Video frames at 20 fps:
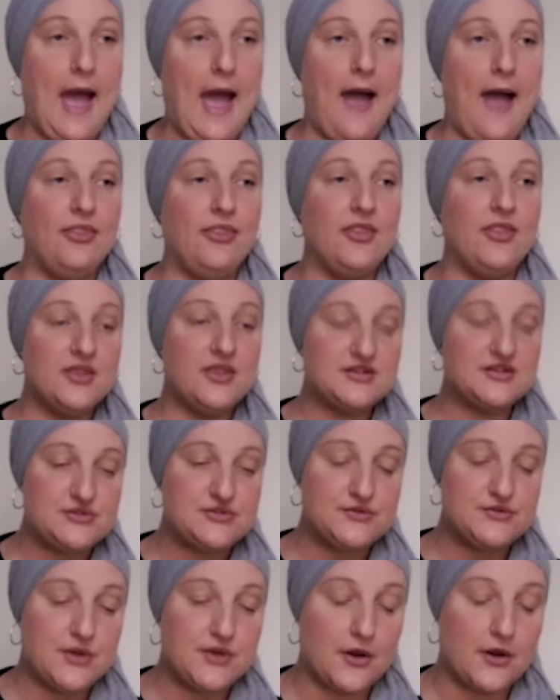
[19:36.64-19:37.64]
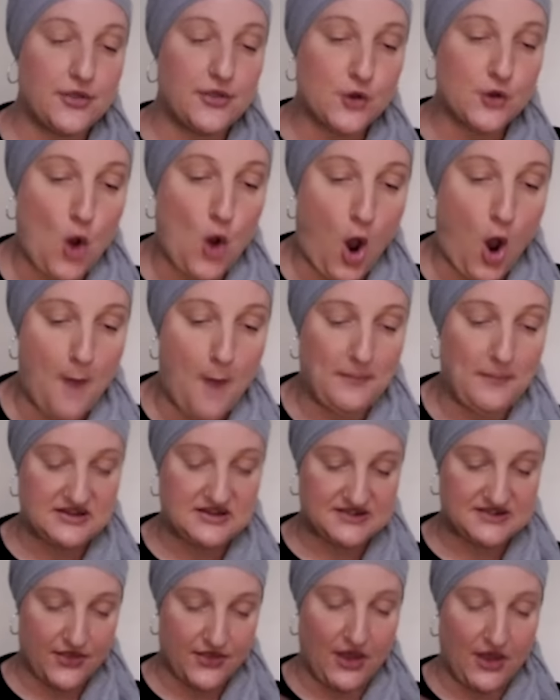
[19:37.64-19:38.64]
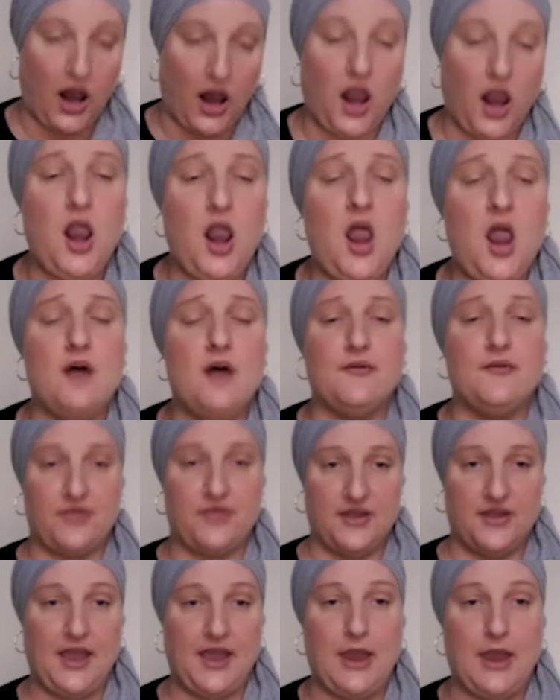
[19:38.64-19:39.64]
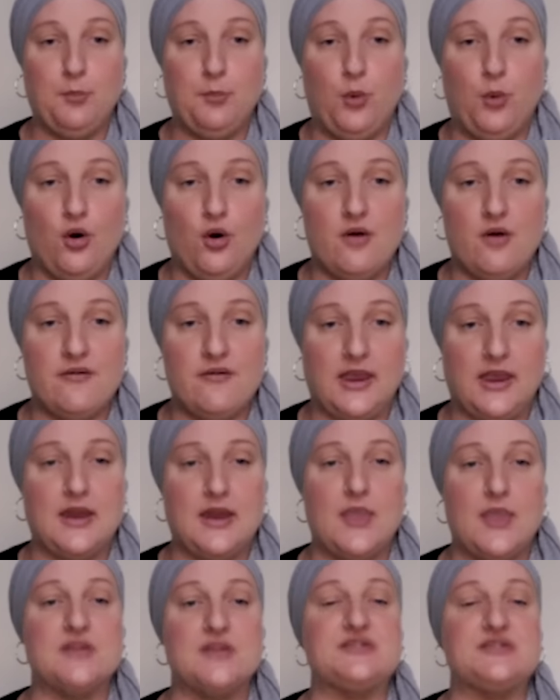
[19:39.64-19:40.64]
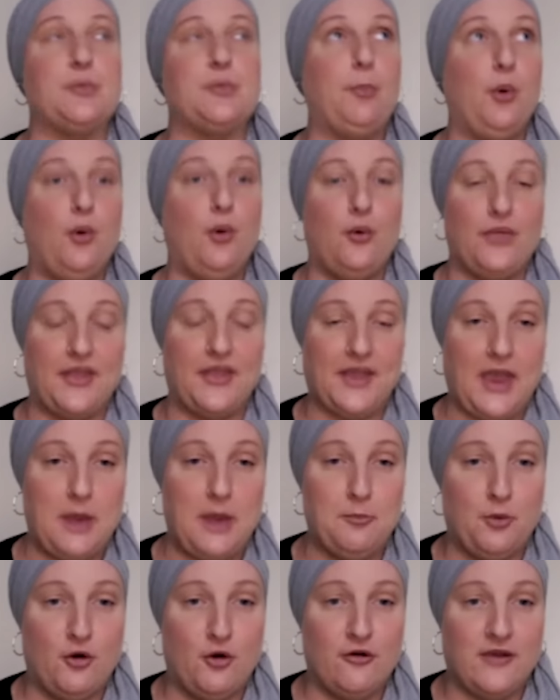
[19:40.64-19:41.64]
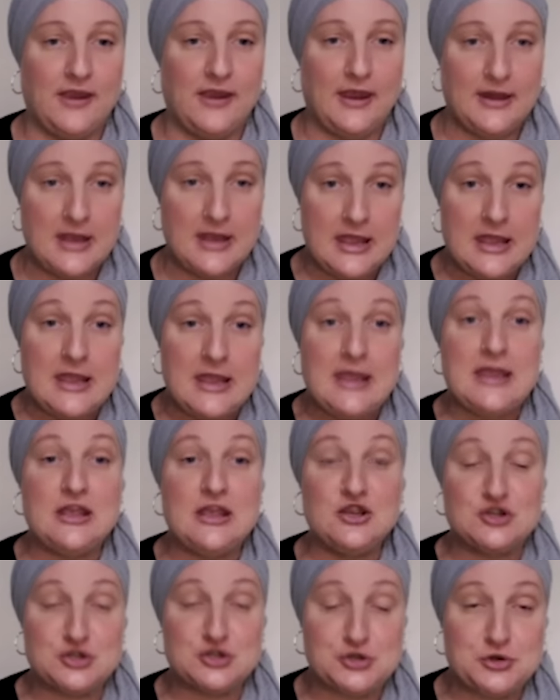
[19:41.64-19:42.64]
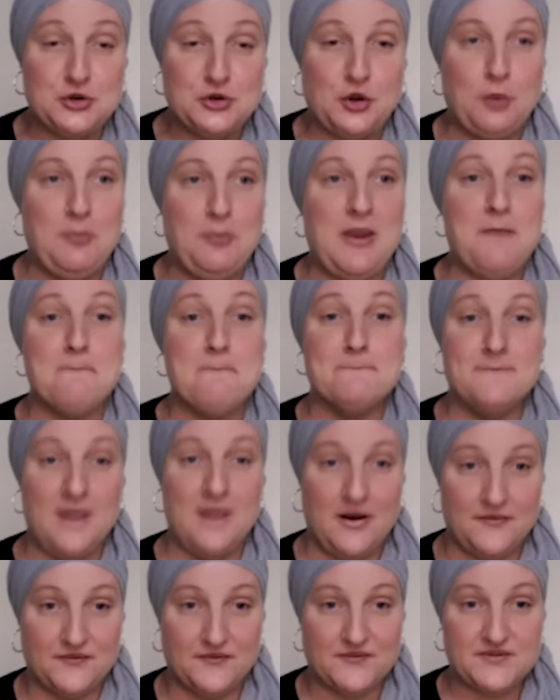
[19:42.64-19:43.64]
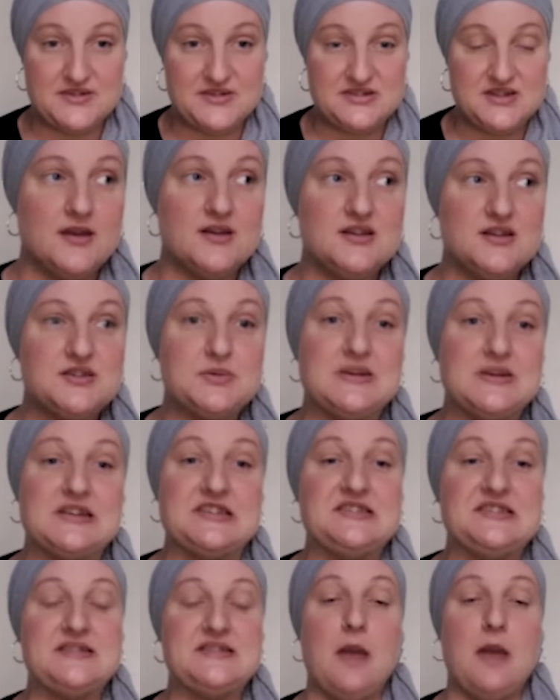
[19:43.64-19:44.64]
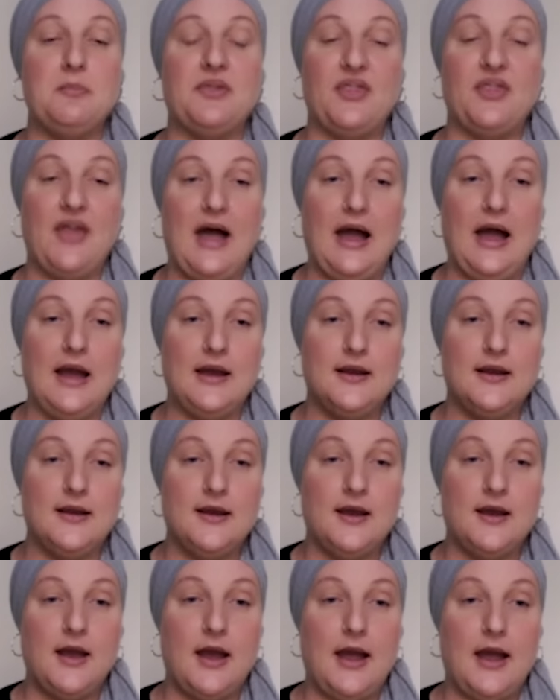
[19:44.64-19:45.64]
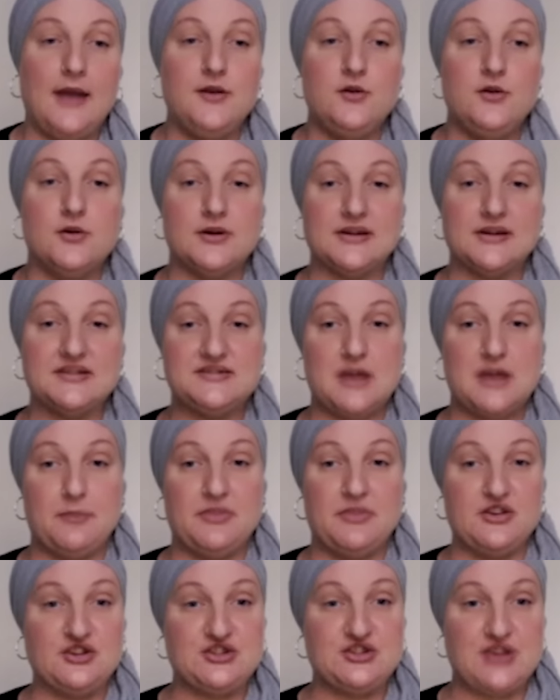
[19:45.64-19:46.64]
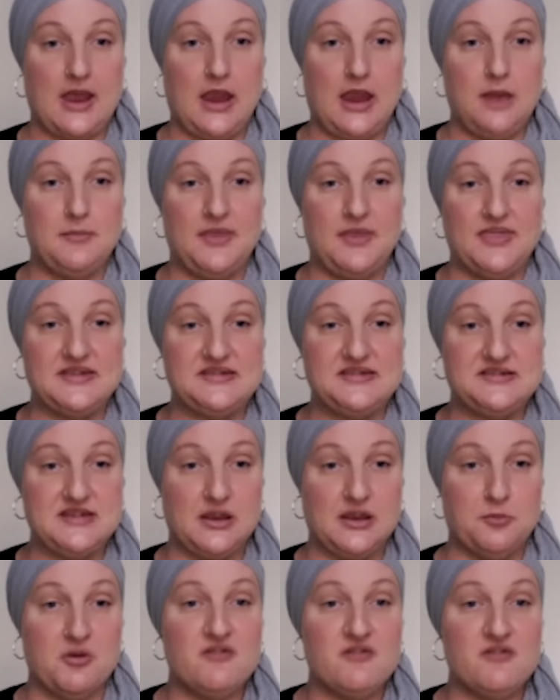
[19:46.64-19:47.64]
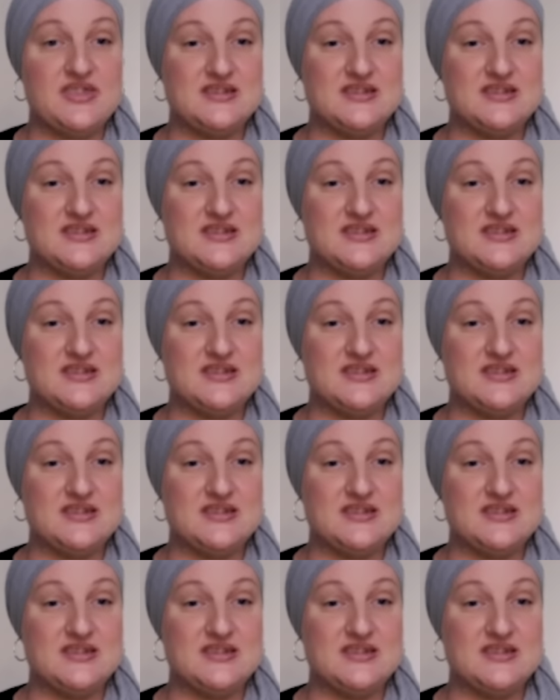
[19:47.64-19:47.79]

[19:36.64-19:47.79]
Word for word: And the, the, the comments and the love that came pouring in and the support that came pouring in, it took me months to accept that and not accept the shame and the stigma and the